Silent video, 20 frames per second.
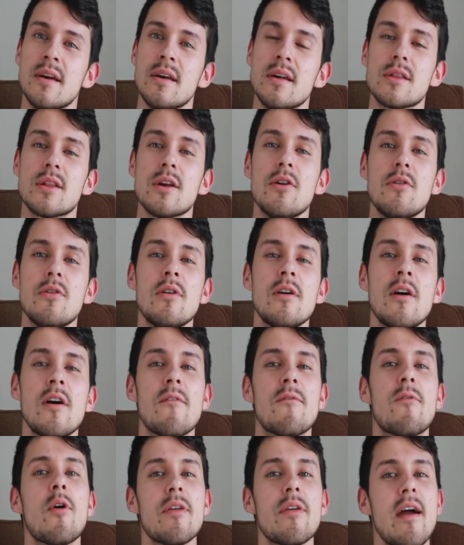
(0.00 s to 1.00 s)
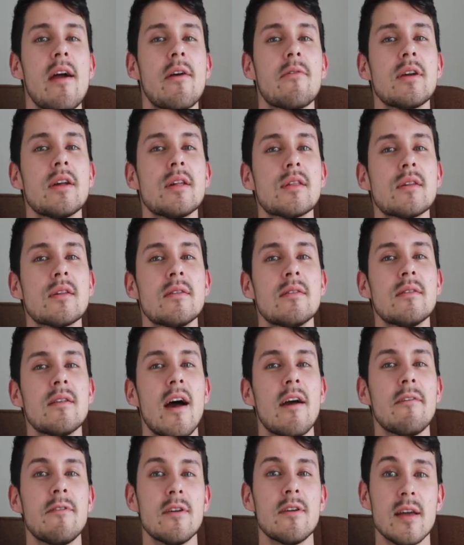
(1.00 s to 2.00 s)
So, for that reason,
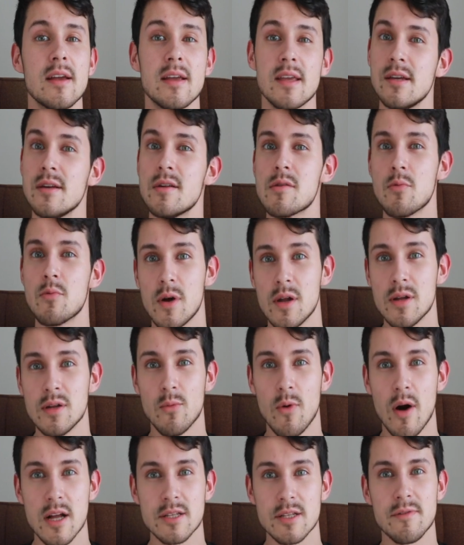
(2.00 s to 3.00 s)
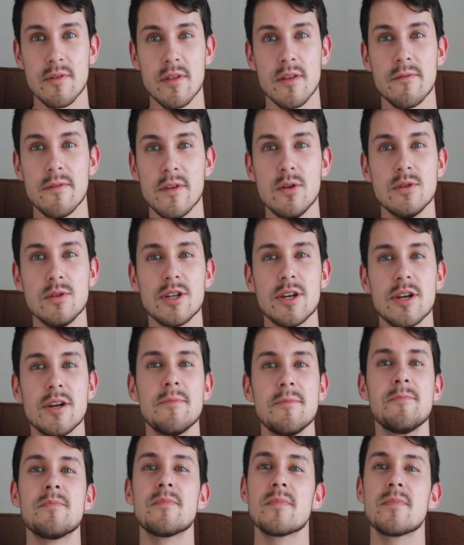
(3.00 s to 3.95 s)
I feel like he is one to watch for the future.